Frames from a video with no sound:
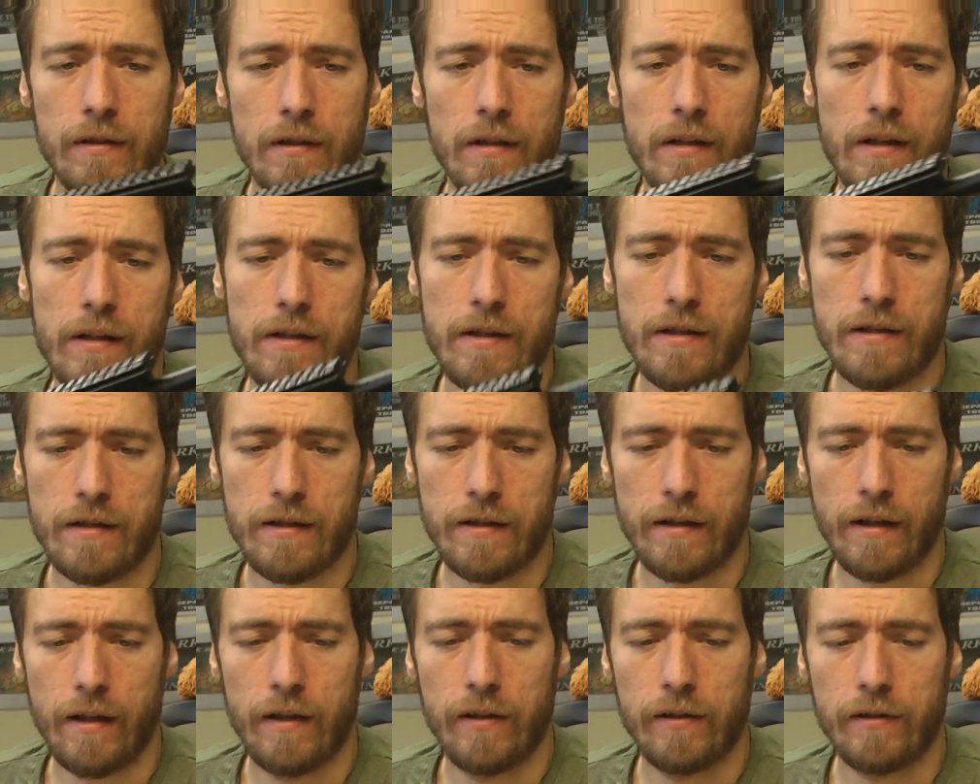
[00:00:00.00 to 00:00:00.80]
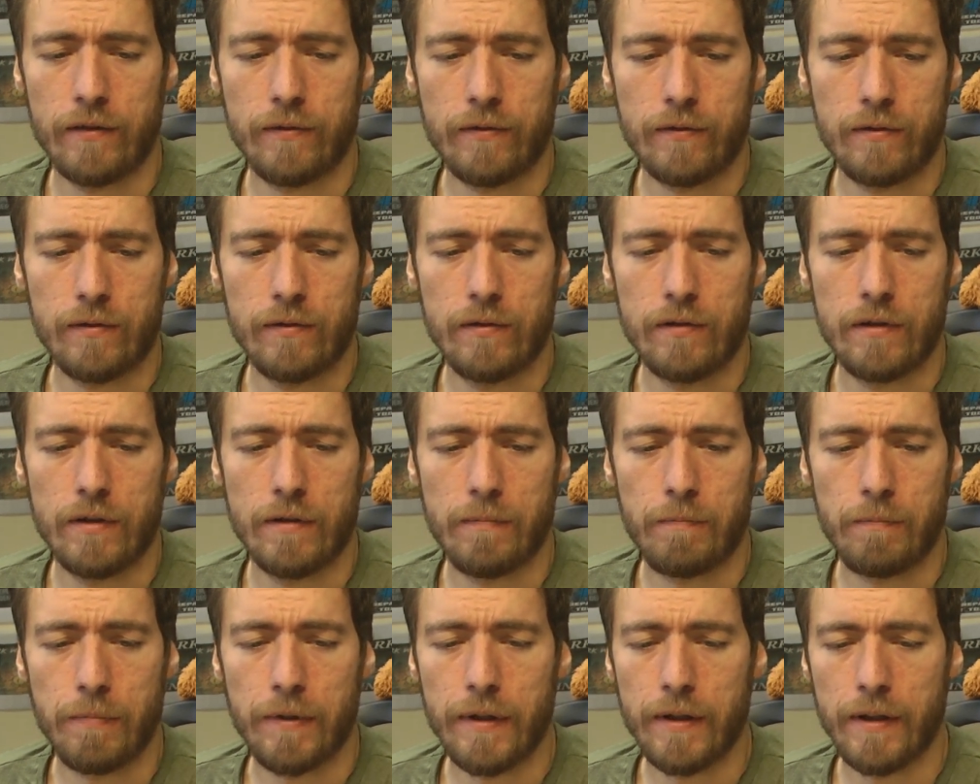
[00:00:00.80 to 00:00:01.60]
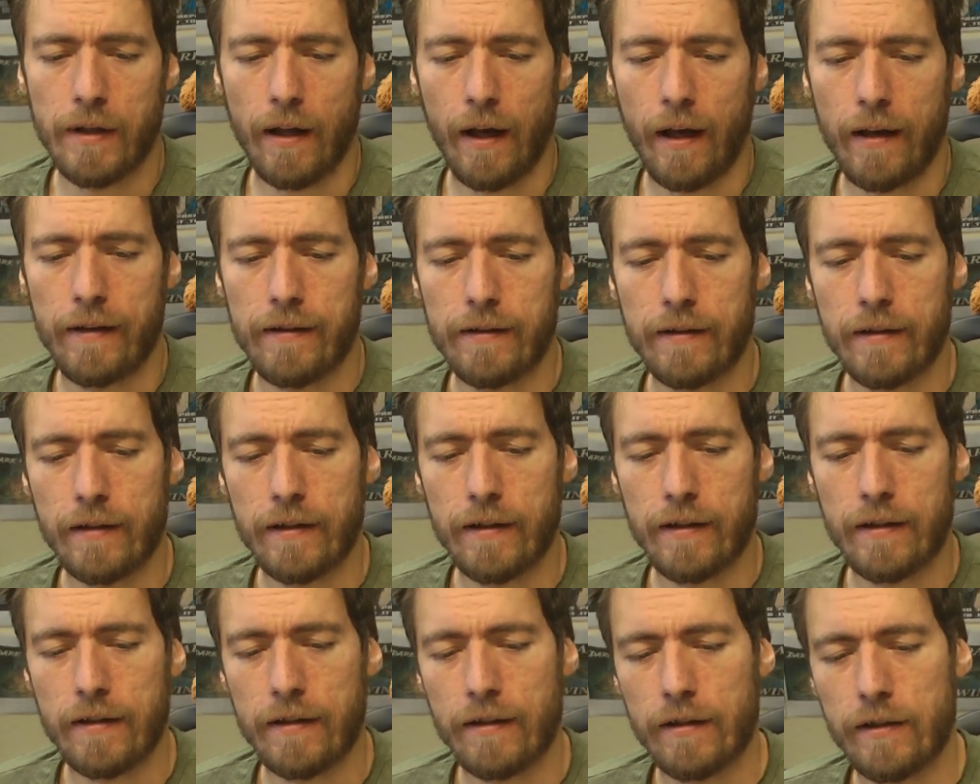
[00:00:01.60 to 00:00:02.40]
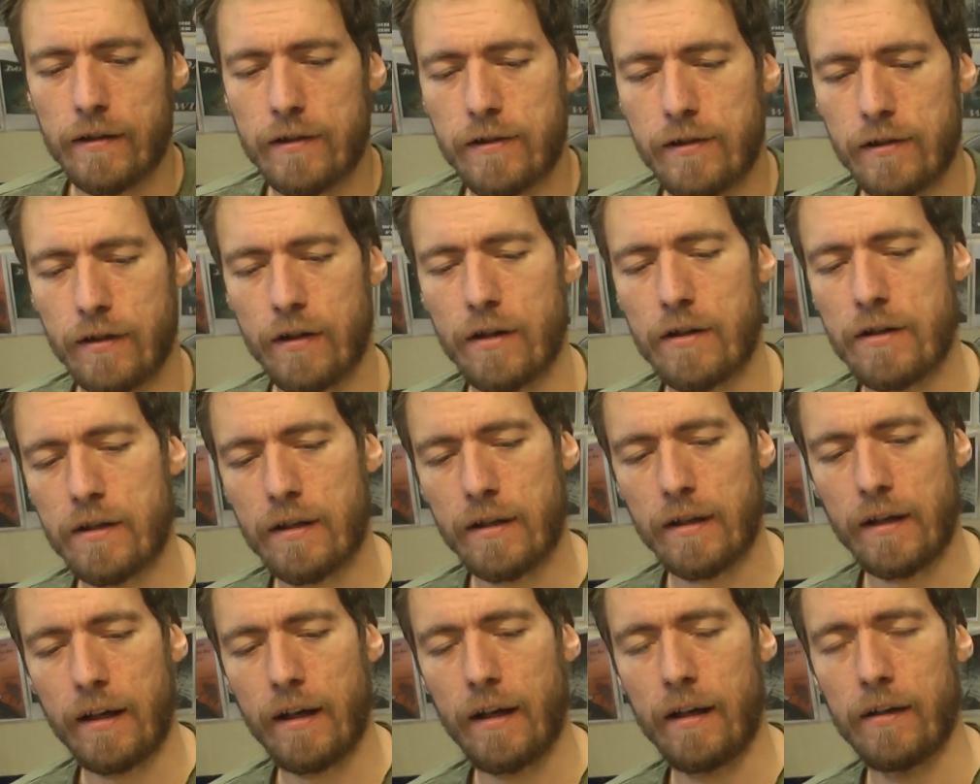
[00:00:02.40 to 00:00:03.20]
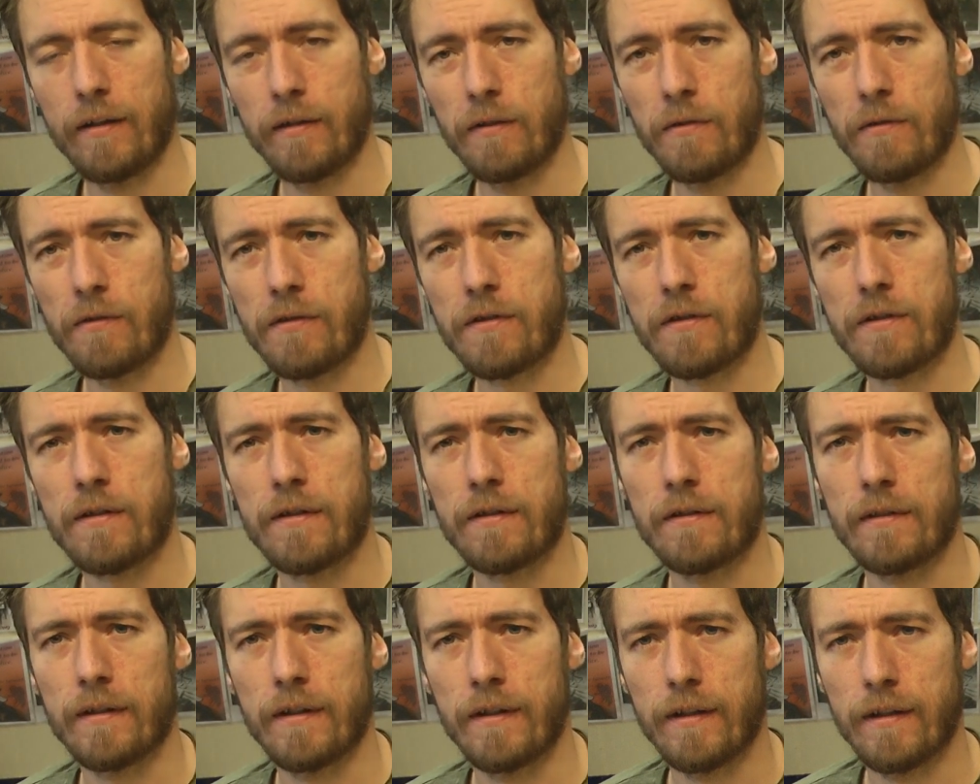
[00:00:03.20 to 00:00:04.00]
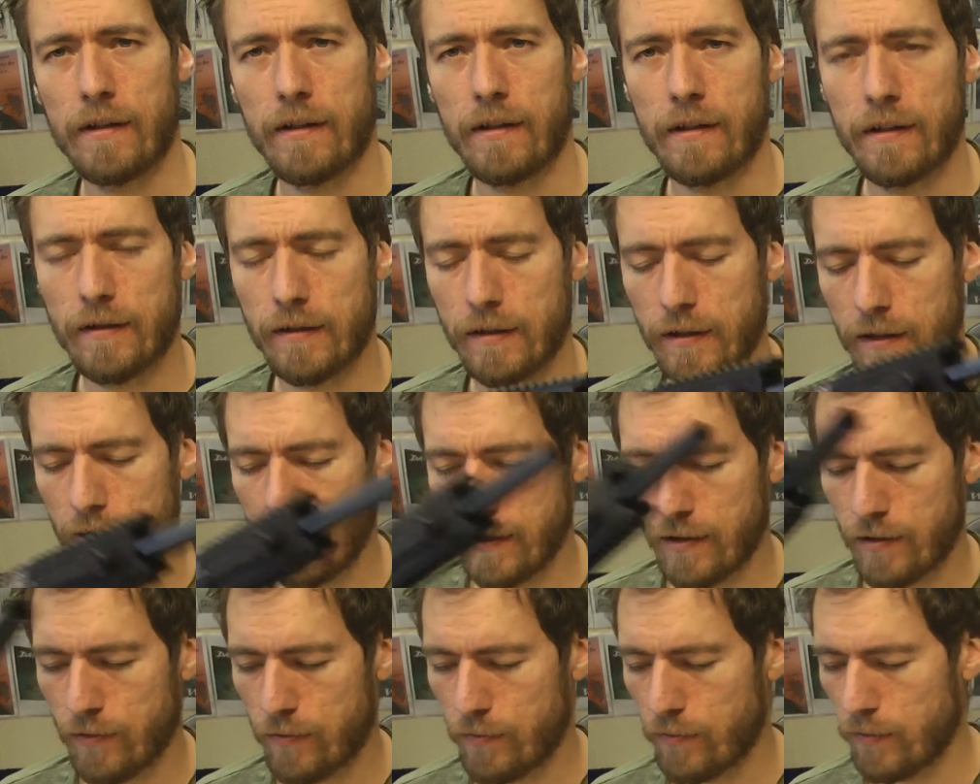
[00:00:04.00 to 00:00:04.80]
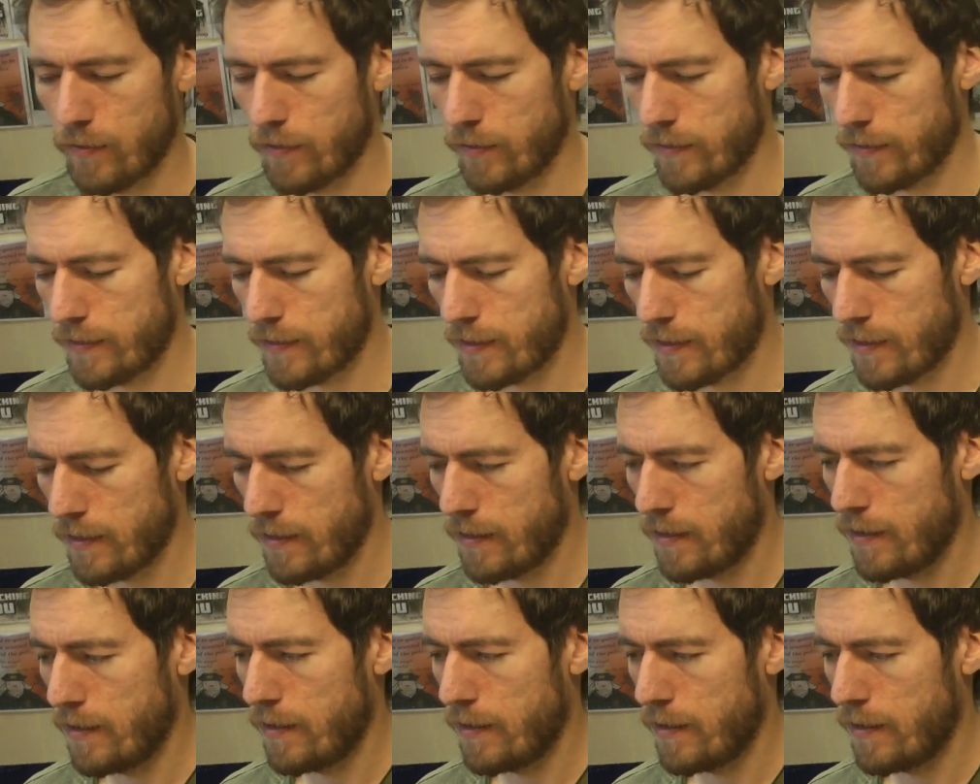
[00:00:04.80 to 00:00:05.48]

that's styled to the P90 charging handles in front.